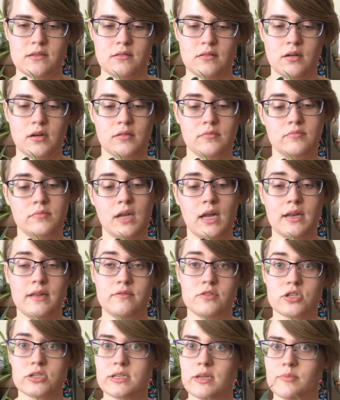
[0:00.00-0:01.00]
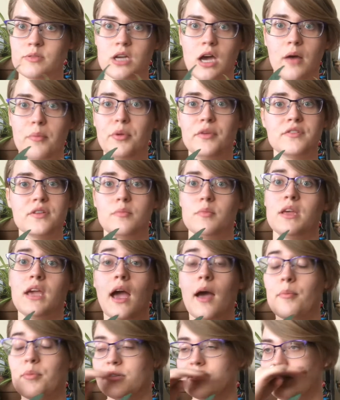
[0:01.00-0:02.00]
or not even just up top, if something
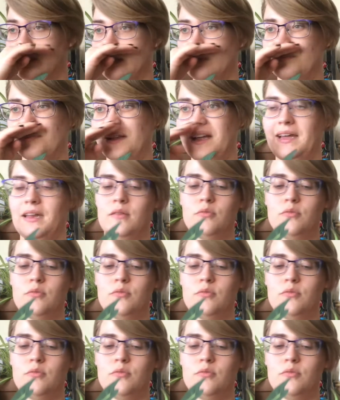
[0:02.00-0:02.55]
happens to the plant,